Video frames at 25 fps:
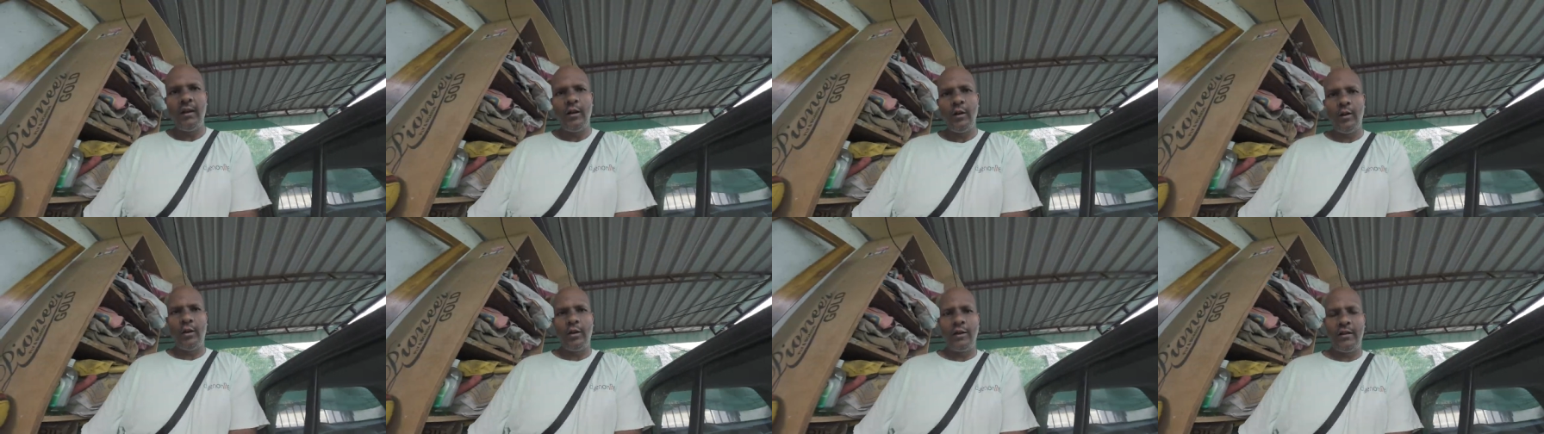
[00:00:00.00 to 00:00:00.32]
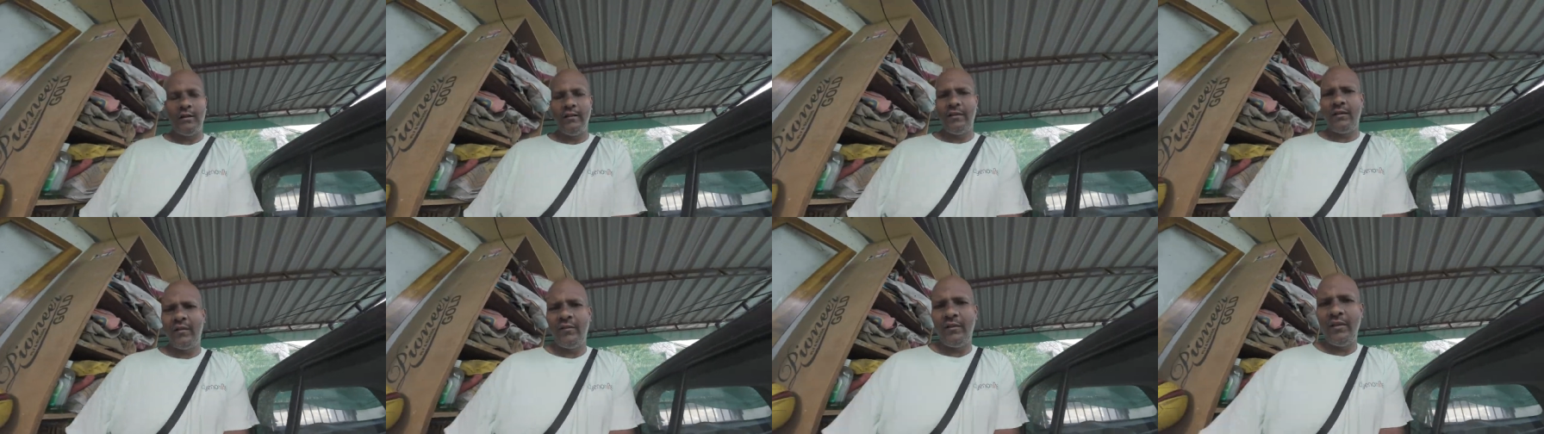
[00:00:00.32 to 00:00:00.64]
Or
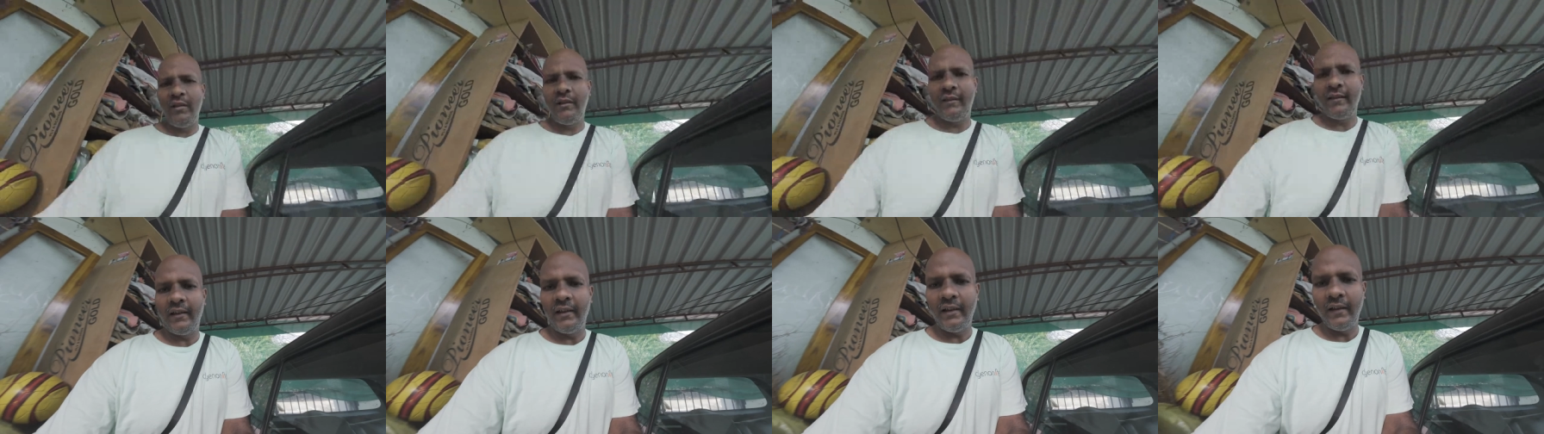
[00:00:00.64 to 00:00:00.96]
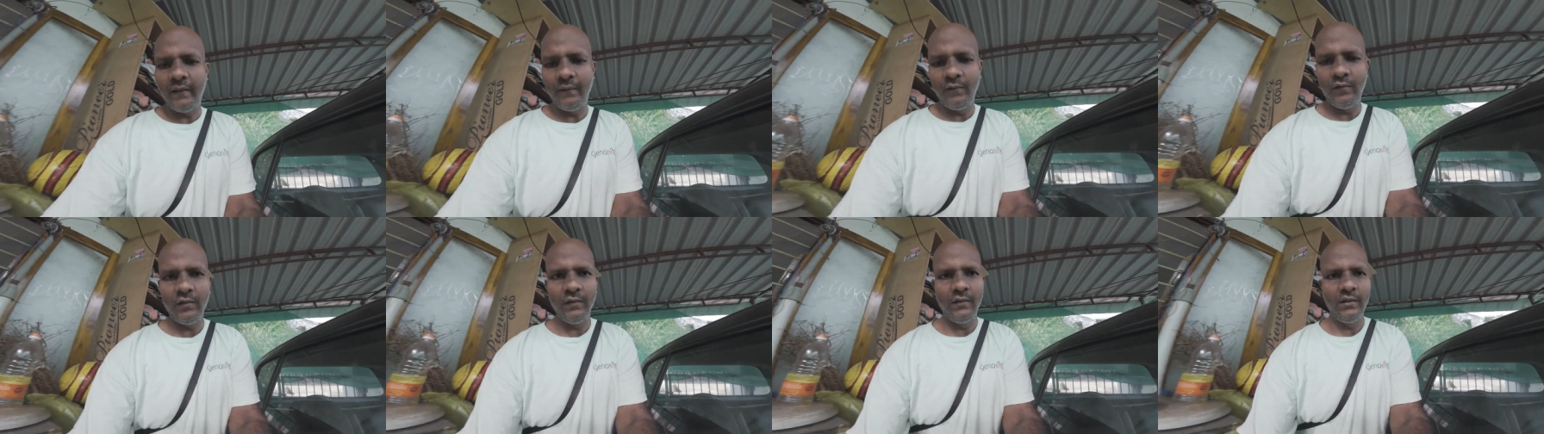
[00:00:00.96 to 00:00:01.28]
otherwise, I
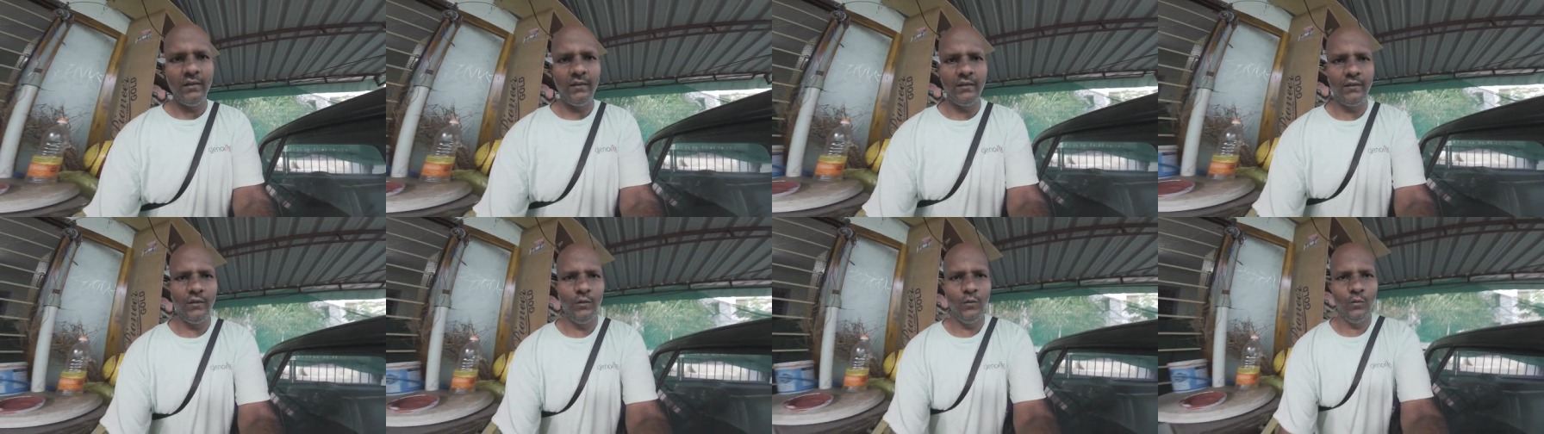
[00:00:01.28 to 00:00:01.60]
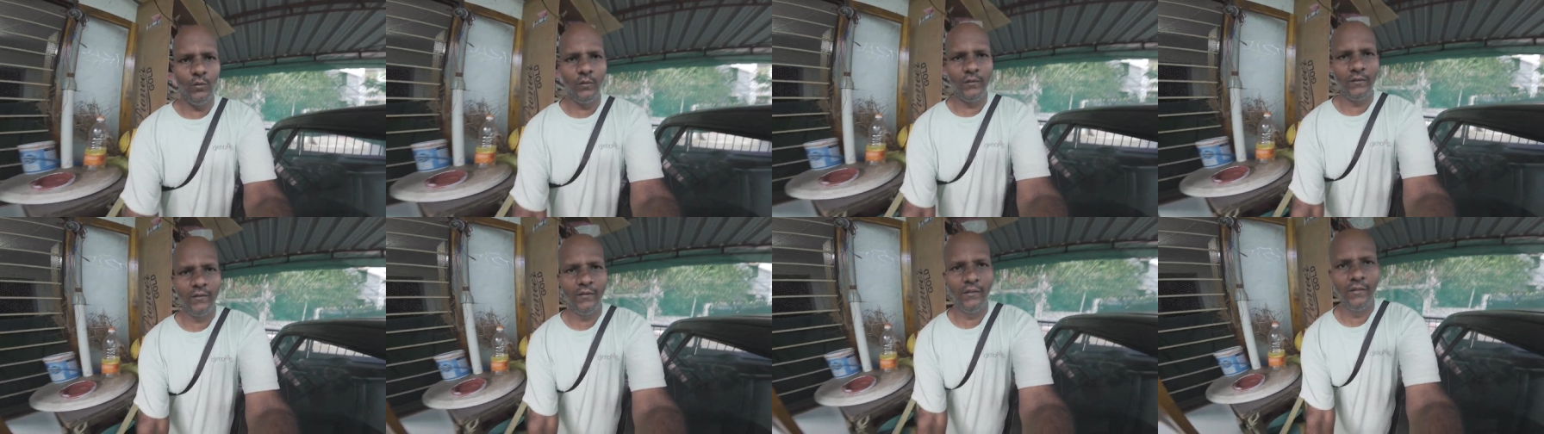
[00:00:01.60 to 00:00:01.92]
have to just
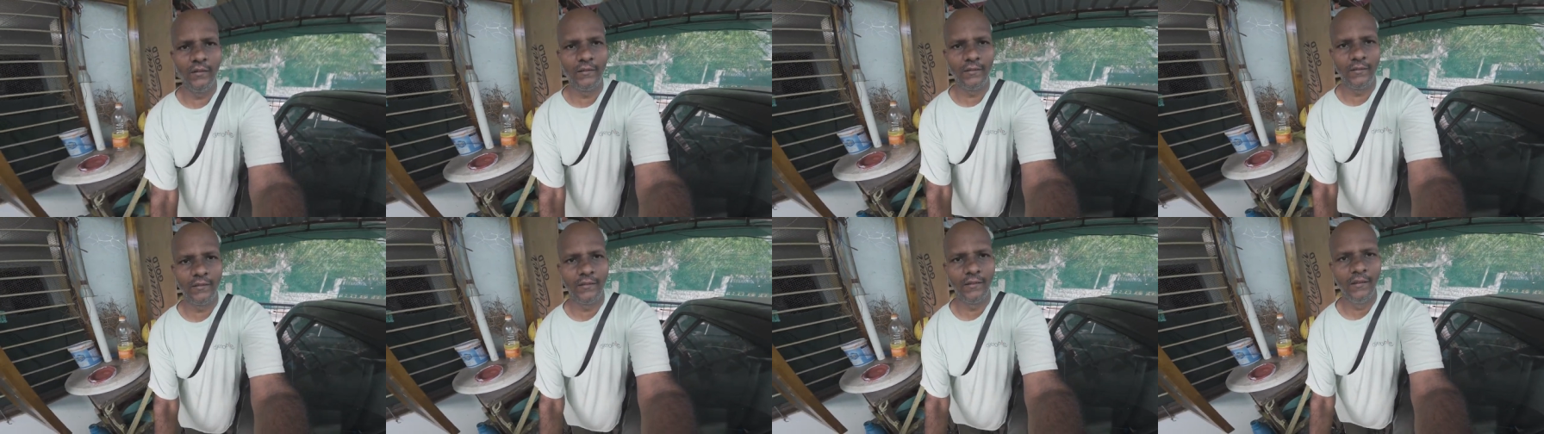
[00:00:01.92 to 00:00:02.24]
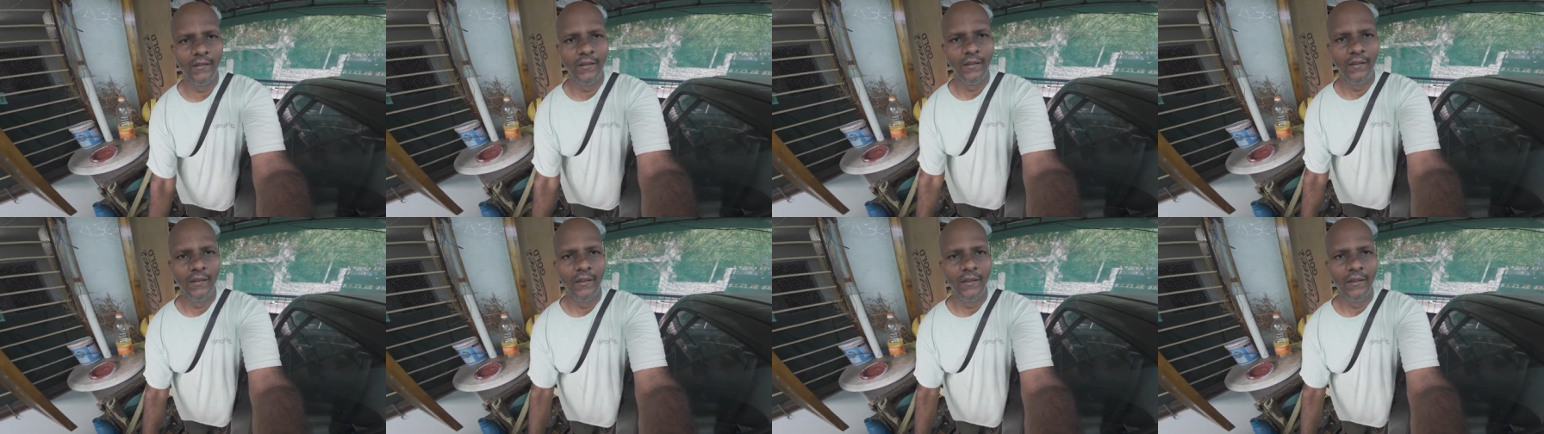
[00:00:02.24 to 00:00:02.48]
use this